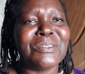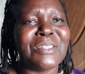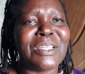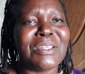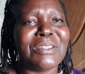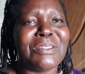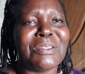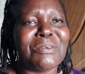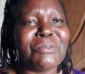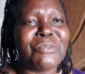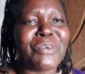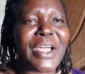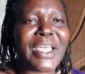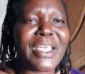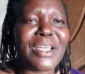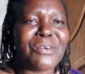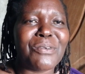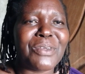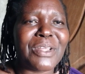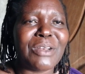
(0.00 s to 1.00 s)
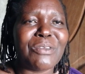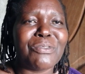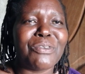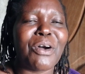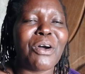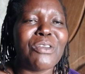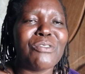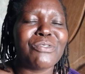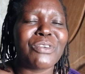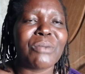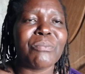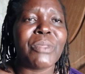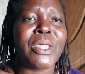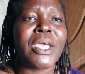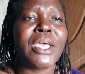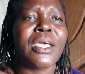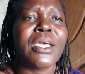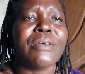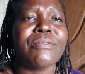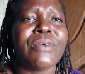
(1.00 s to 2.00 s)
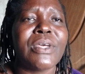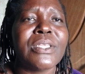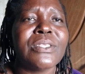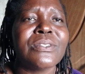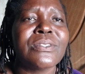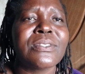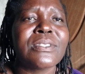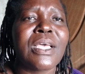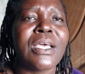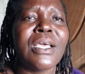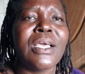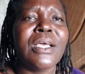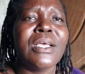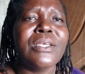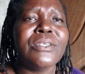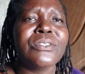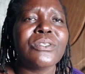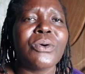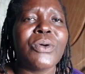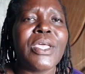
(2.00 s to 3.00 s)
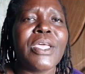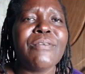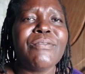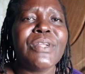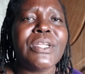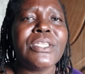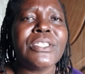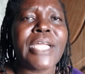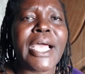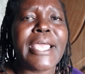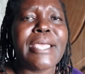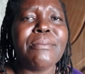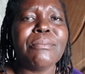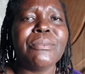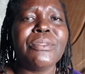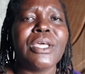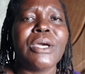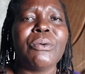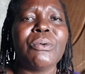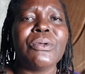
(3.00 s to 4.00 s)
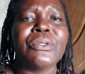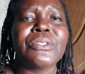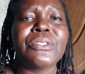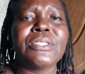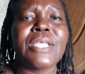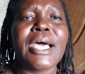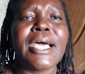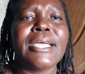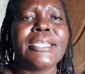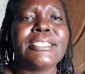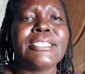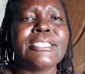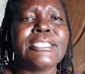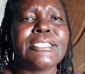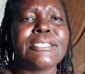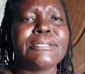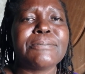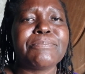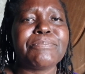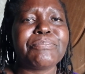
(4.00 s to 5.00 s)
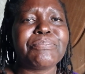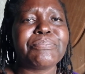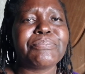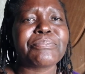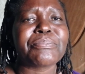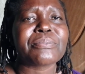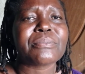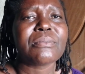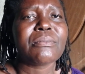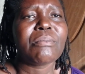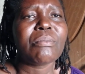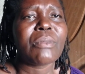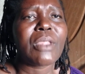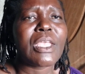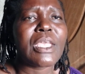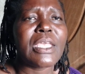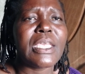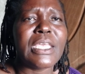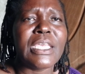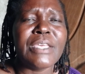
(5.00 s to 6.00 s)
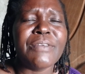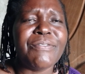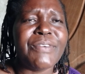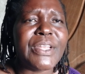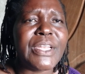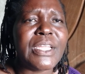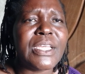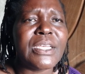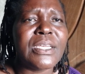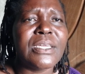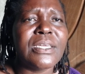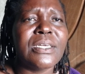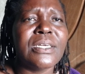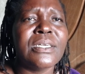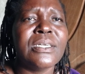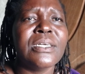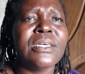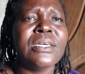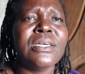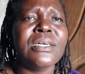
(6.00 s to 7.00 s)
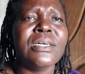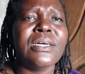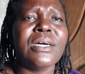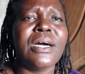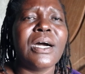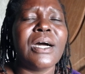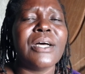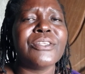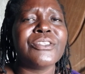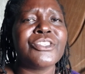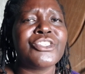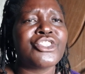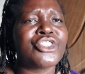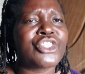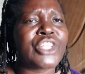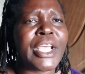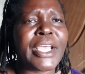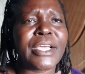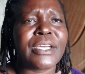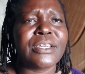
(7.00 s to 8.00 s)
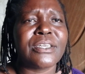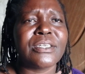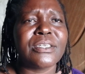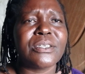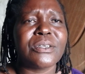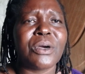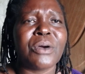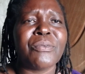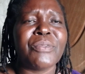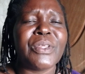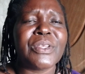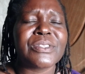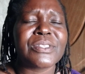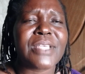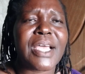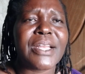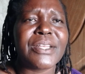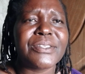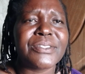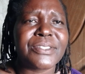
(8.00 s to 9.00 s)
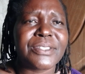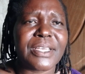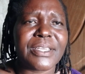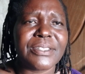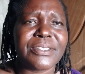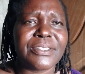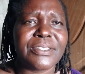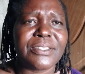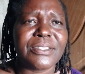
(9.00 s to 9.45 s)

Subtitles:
the fire will fall from the heavens. So every time there was that evening streak of the sunset,